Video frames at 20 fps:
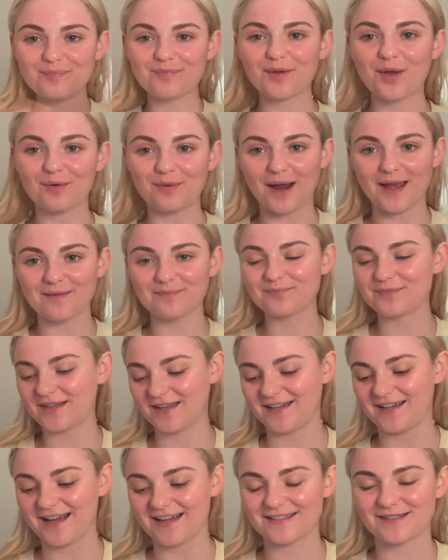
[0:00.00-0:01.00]
All right,
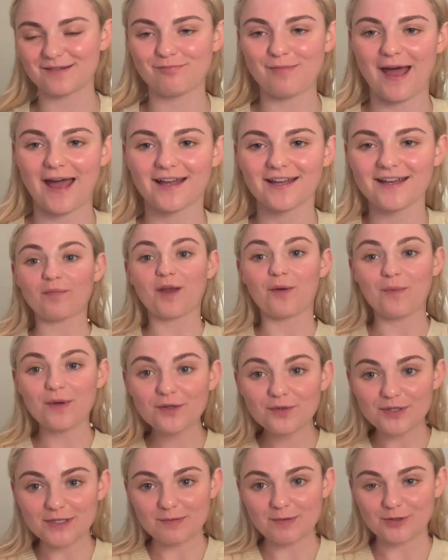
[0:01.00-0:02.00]
hey guys, I'm back. I went
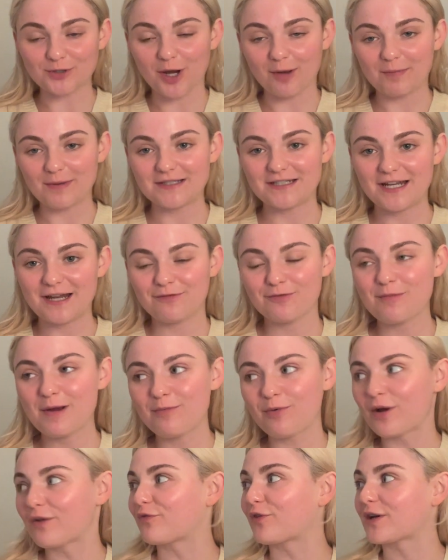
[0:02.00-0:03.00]
Christmas shopping today for my
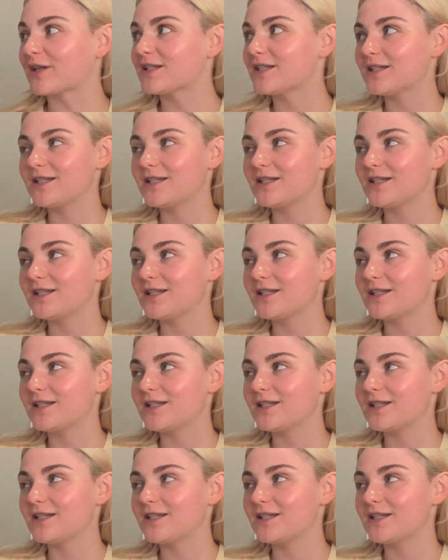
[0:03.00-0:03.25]
boyfriend.